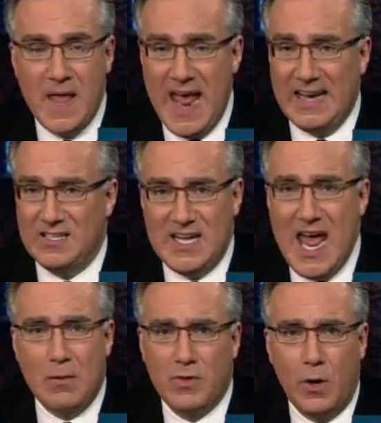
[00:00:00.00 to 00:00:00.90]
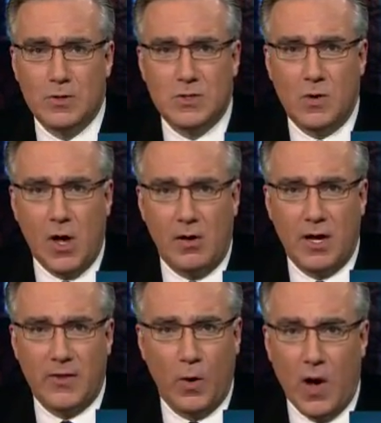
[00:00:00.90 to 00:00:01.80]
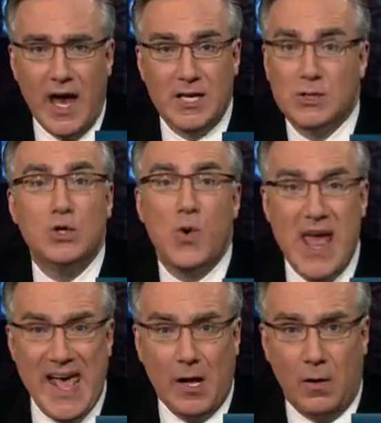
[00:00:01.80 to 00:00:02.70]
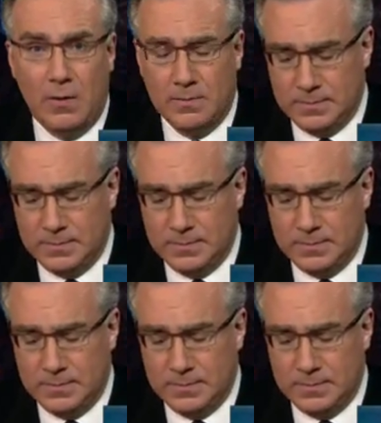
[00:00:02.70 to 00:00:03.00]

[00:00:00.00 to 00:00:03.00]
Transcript: And damn those who call it otherwise to hell.